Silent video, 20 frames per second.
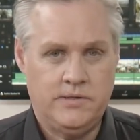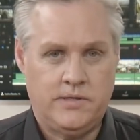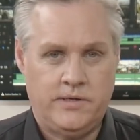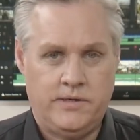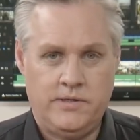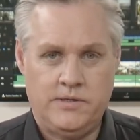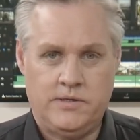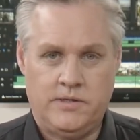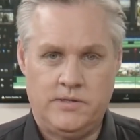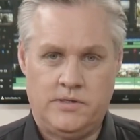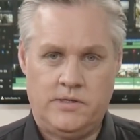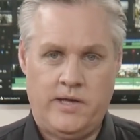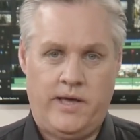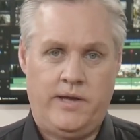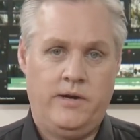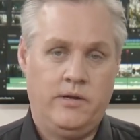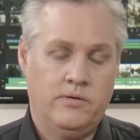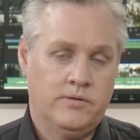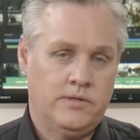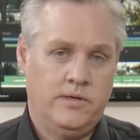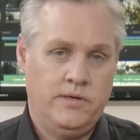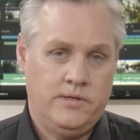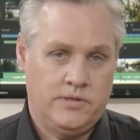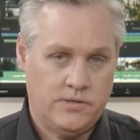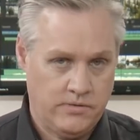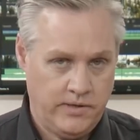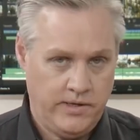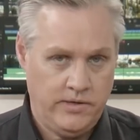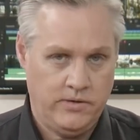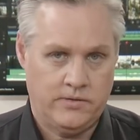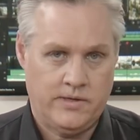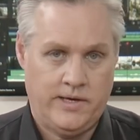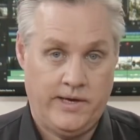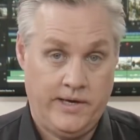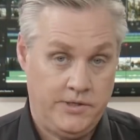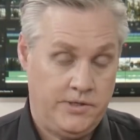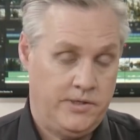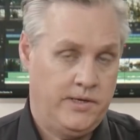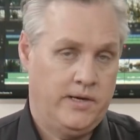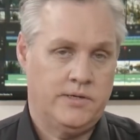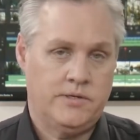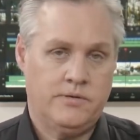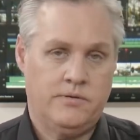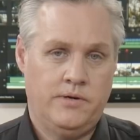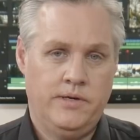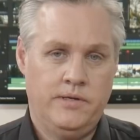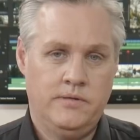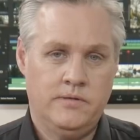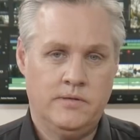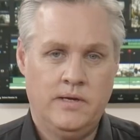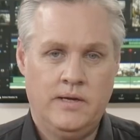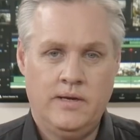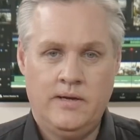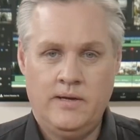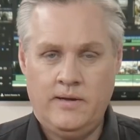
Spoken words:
They're just a standard LCD screen, not the HDR screens.